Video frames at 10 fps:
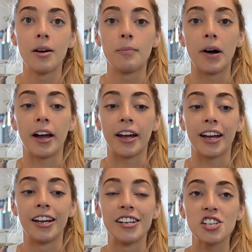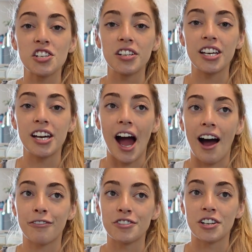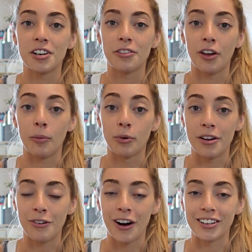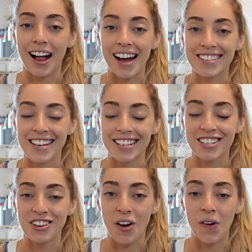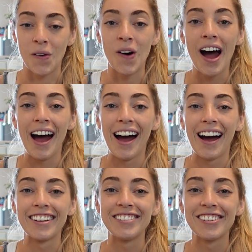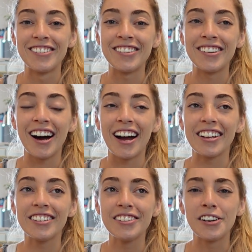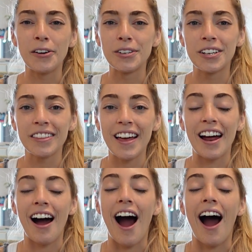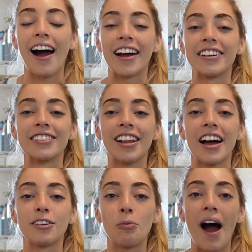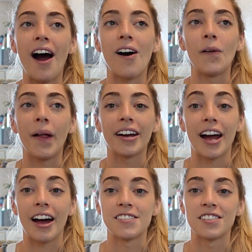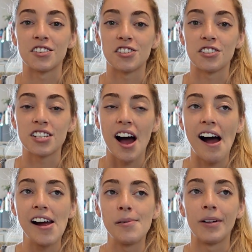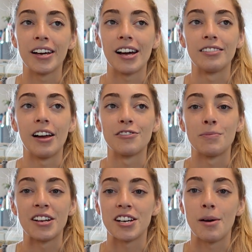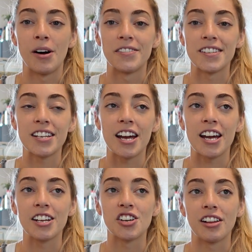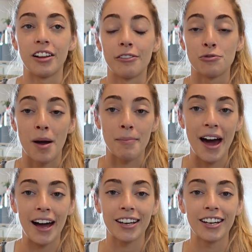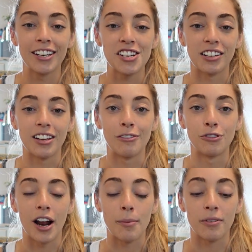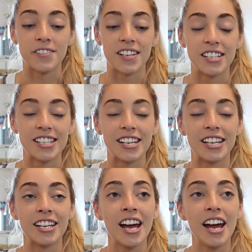But initially, after the Braveheart Classic show, you know, you get that high. You're like, wow, like I had such a good time. Like I loved my time on stage. I loved my package. I love what I presented.